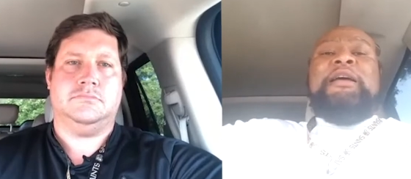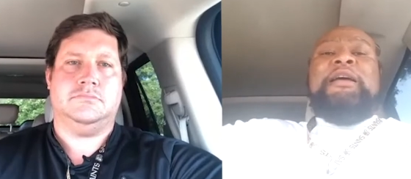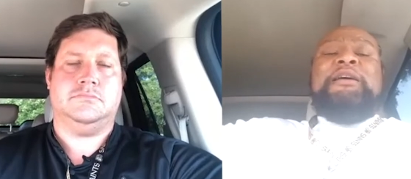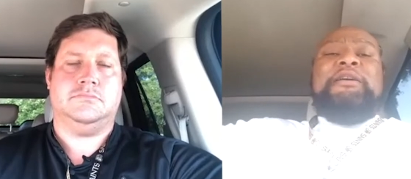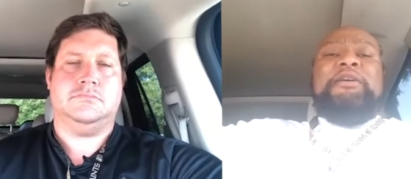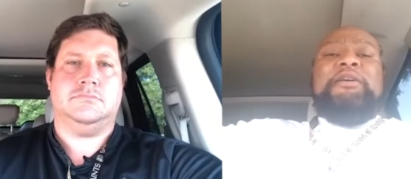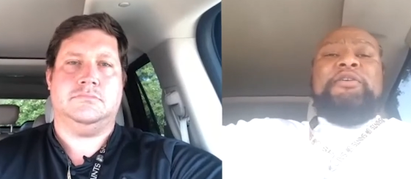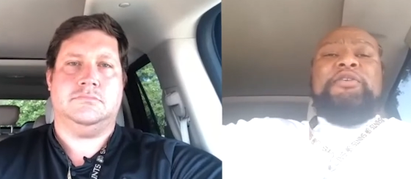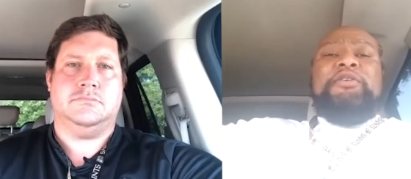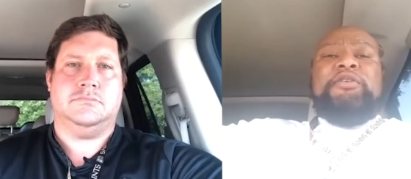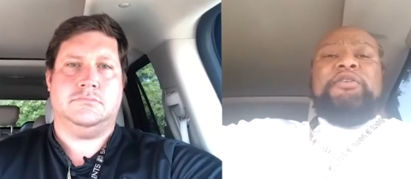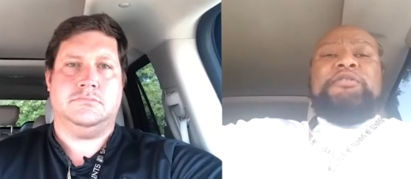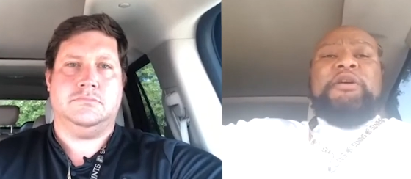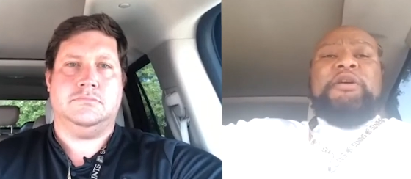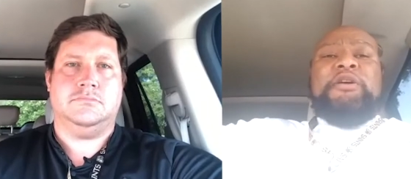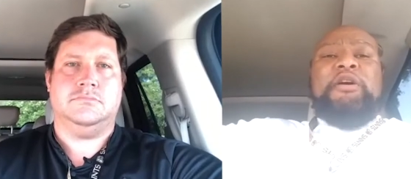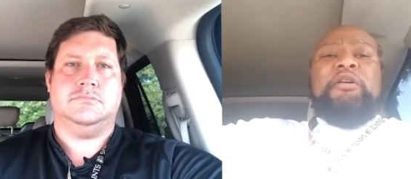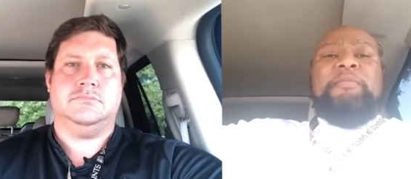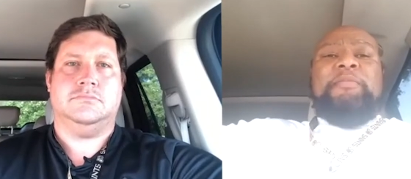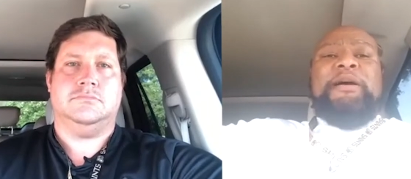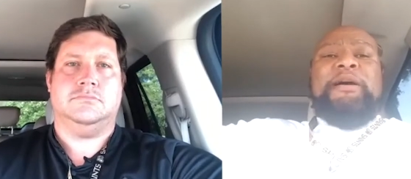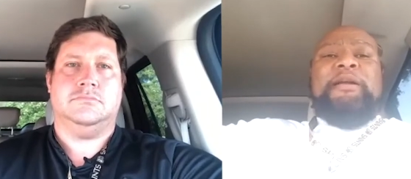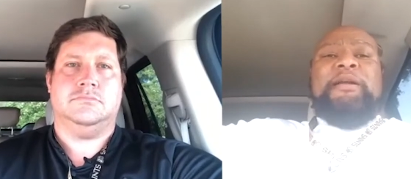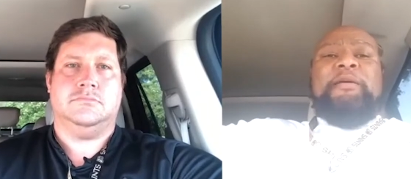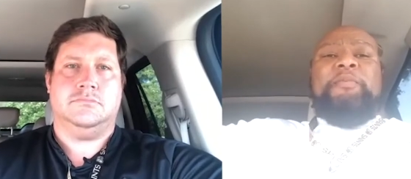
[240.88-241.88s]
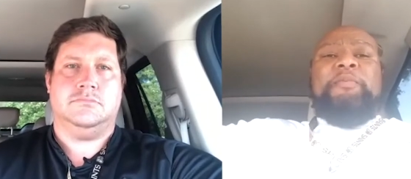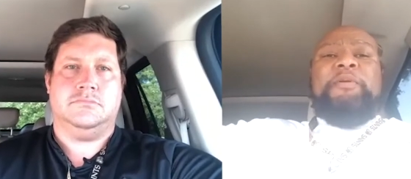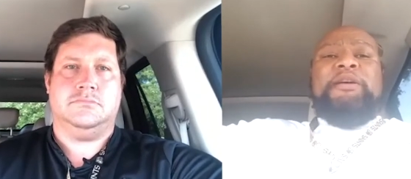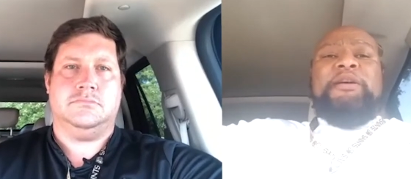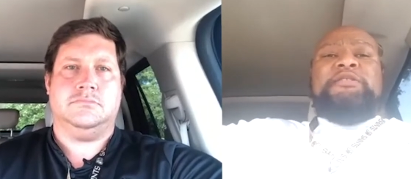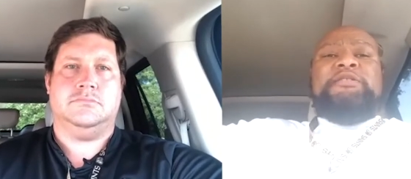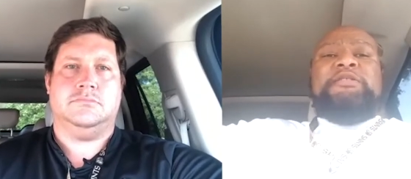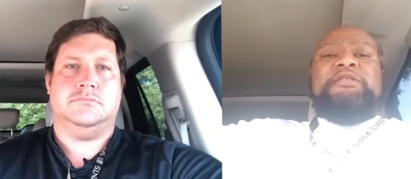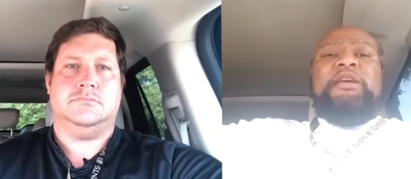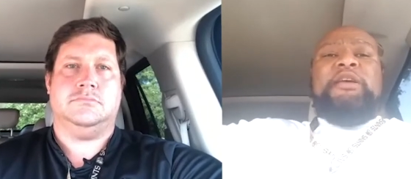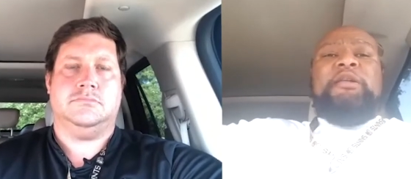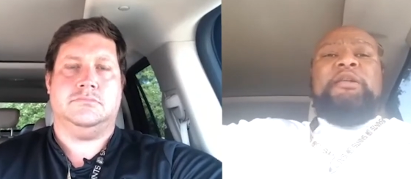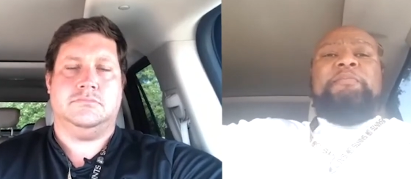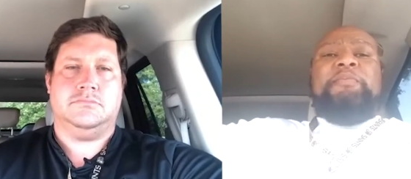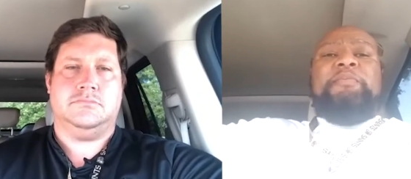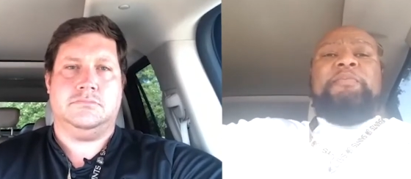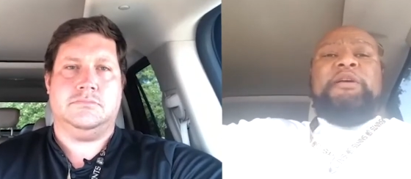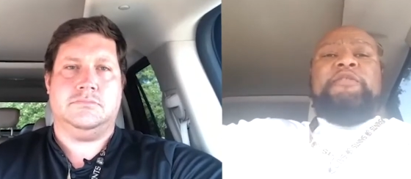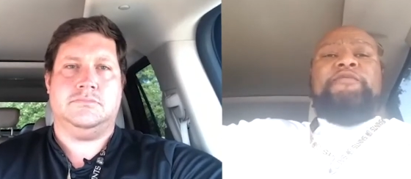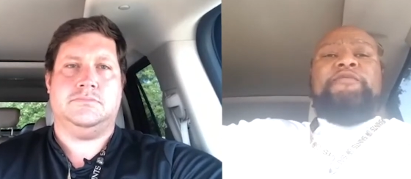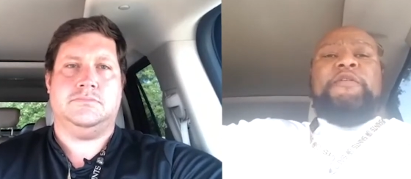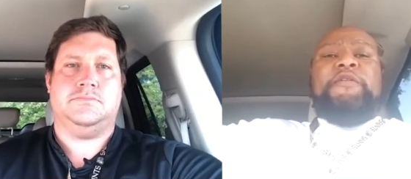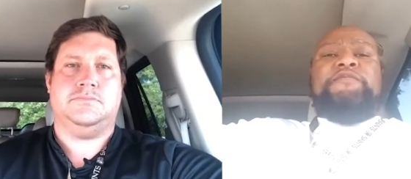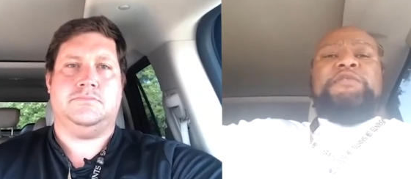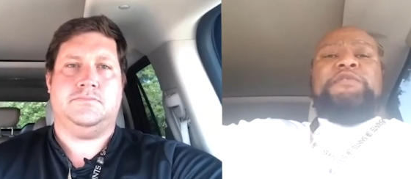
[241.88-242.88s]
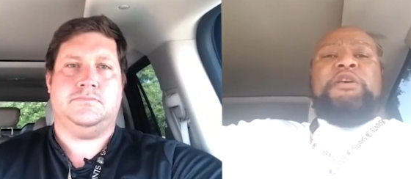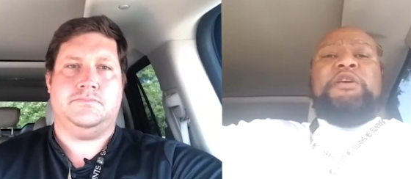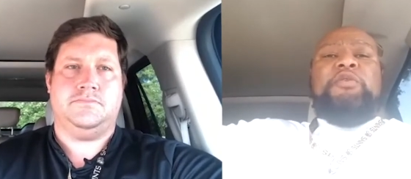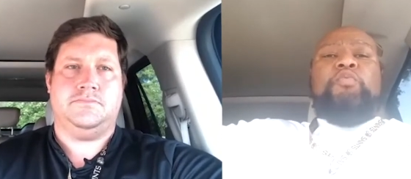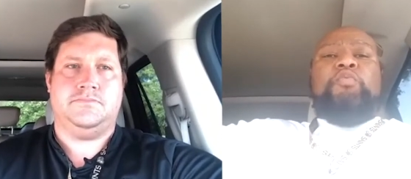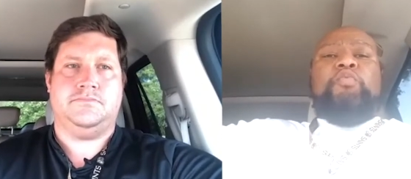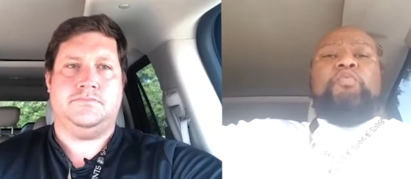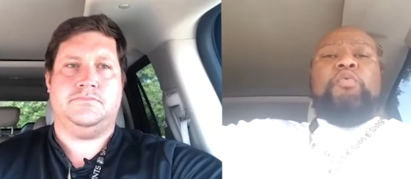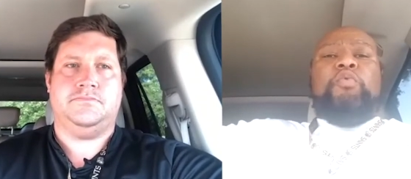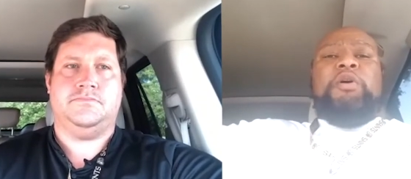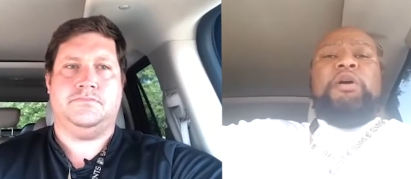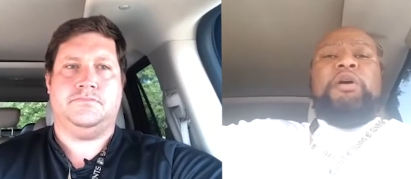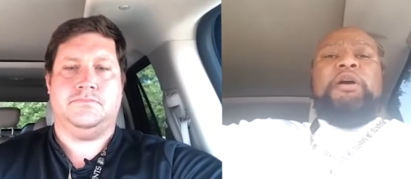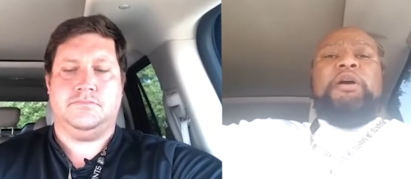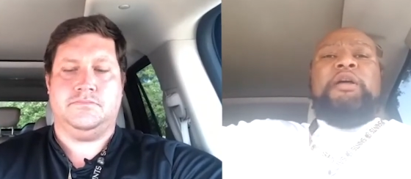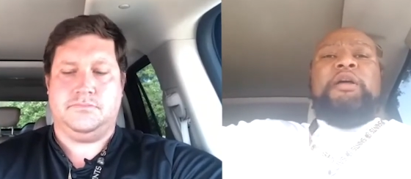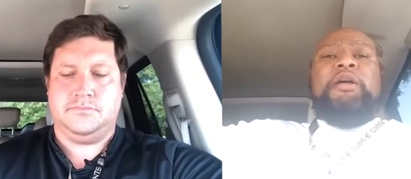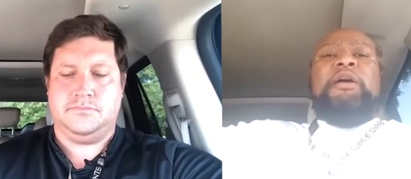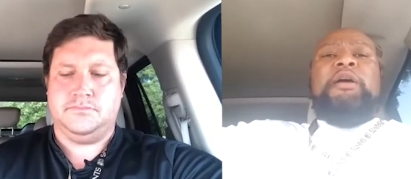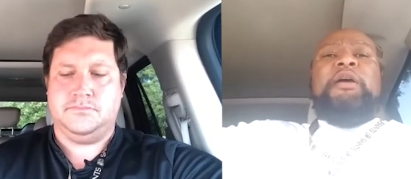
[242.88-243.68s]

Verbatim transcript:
Speaker 1: you know, you're talking about a plus 10, plus 15 run.